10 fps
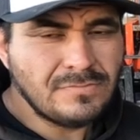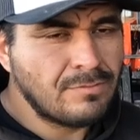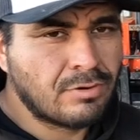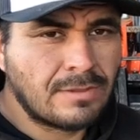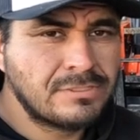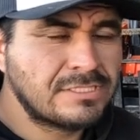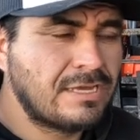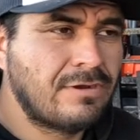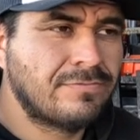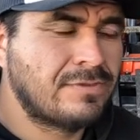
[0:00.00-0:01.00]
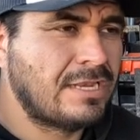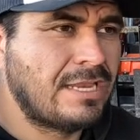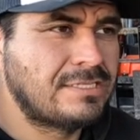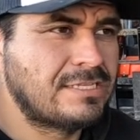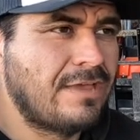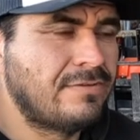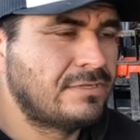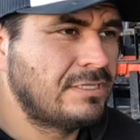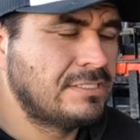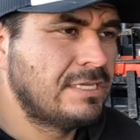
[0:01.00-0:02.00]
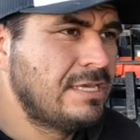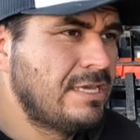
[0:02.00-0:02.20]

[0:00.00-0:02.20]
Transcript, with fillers: probably stay away from the 97 because